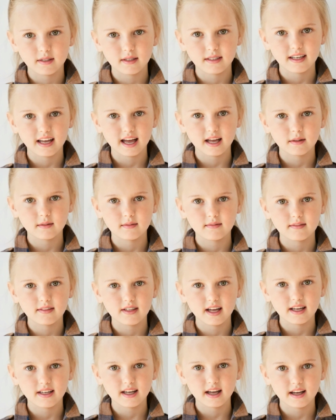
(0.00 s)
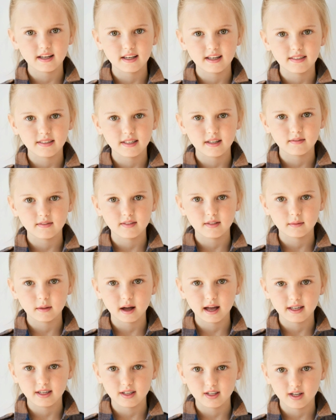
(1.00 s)
The name Estevan is of
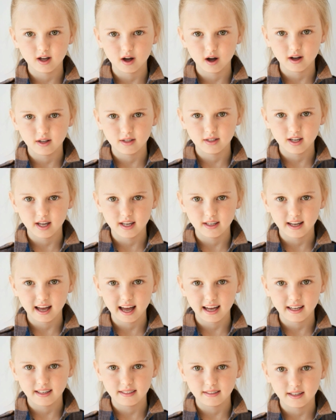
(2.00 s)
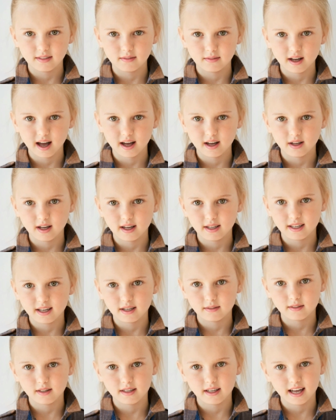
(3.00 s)
Spanish origin and is a variant
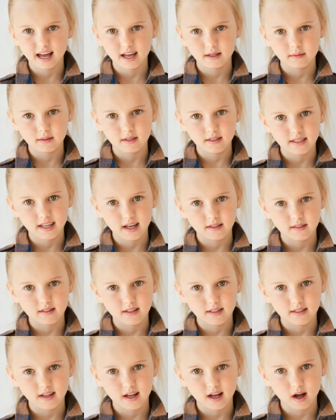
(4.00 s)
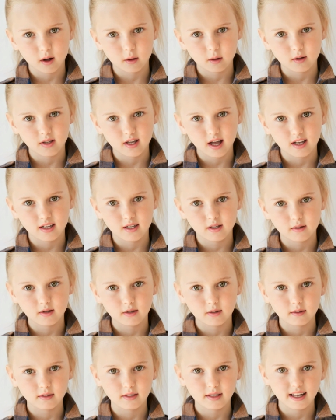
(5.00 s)
of the name Stephen, which has
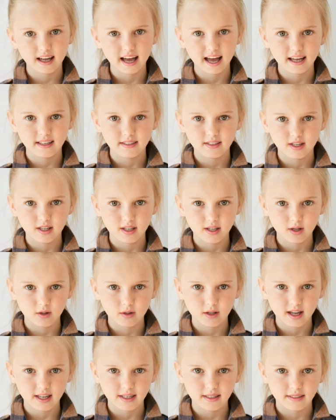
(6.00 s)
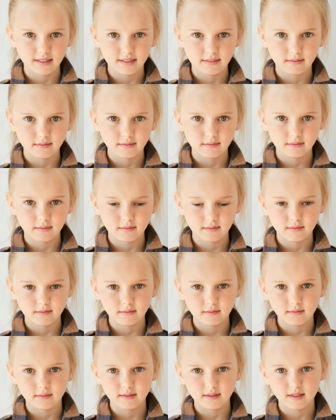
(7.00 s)
roots in ancient Greece.
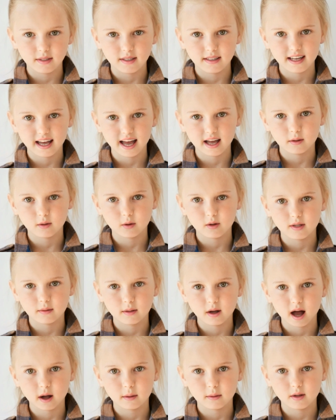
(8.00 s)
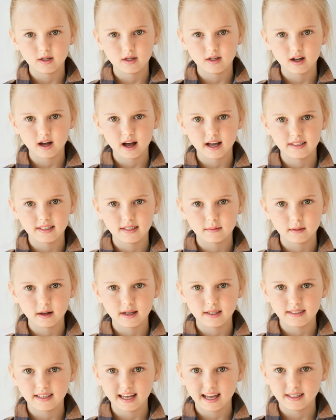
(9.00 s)
The name was popularized
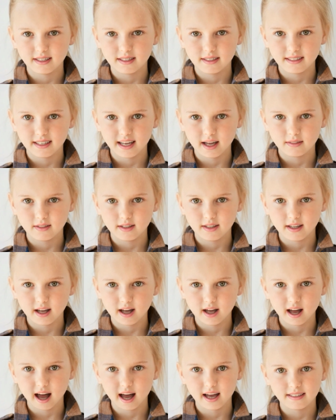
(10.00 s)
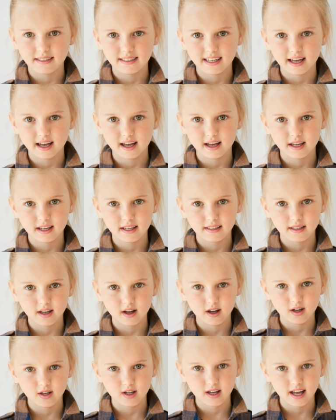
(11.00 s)
by Saint Stephen, a deacon in the
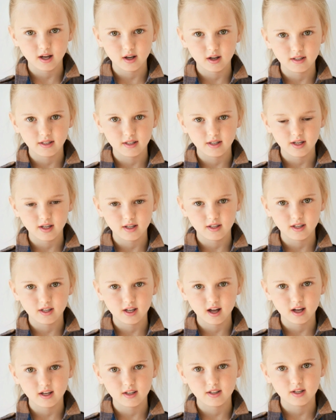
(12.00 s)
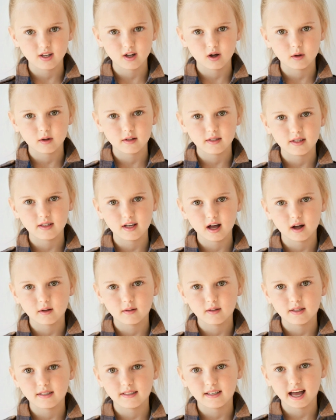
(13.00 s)
early Christian church who was
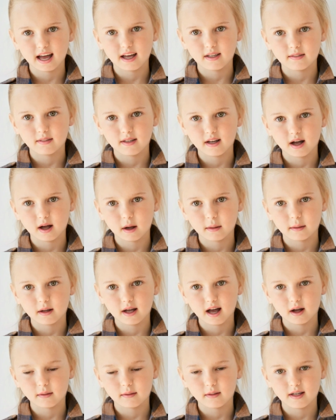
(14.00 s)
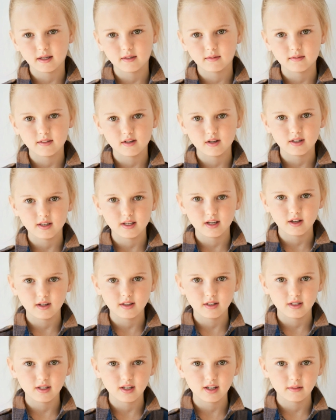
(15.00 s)
stoned to death, becoming the first
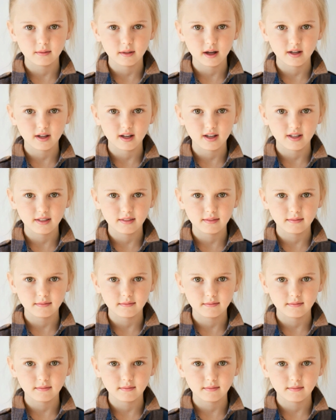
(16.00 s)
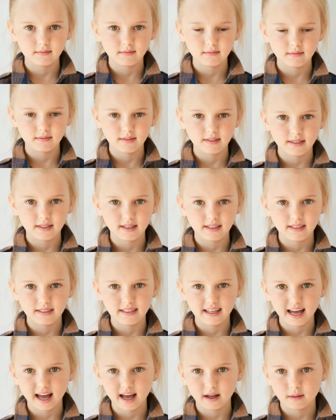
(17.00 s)
Christian martyr. This
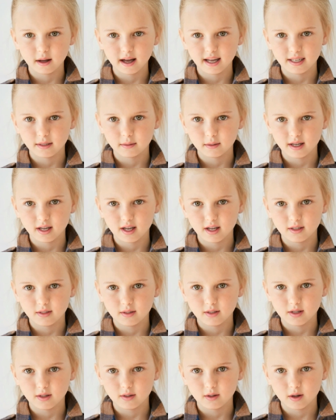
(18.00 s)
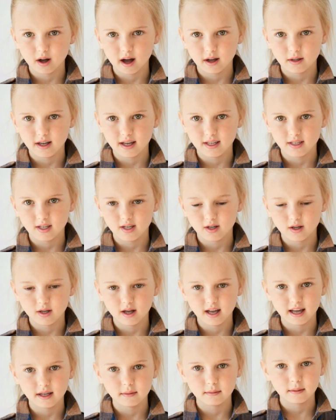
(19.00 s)
name has been used throughout
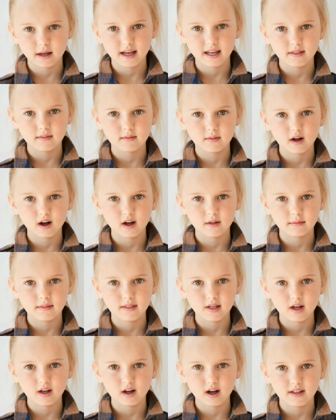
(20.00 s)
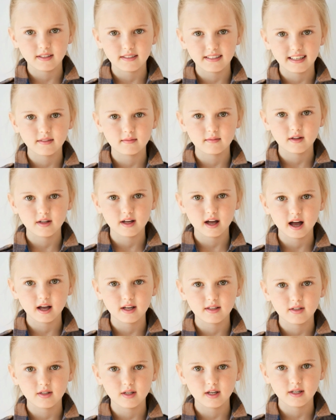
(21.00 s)
history in many forms across different
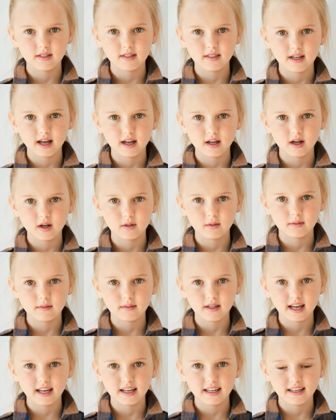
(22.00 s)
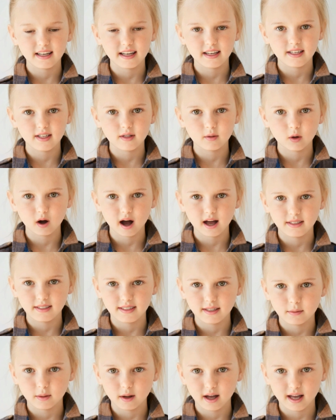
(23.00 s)
cultures, reflecting its
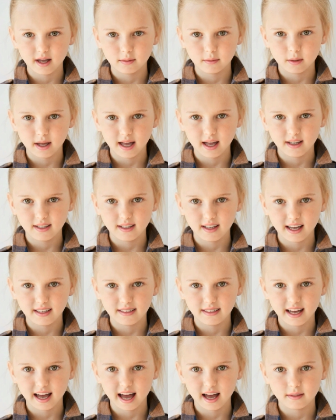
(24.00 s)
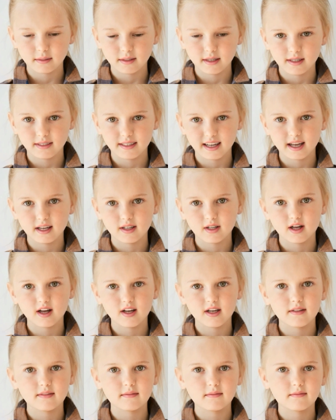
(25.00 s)
widespread appeal and timeless
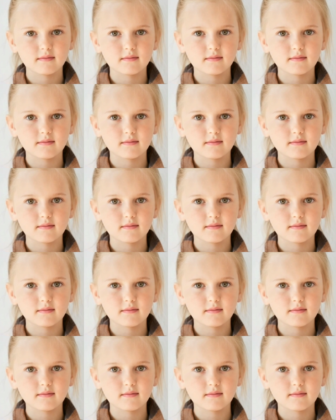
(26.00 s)
nature.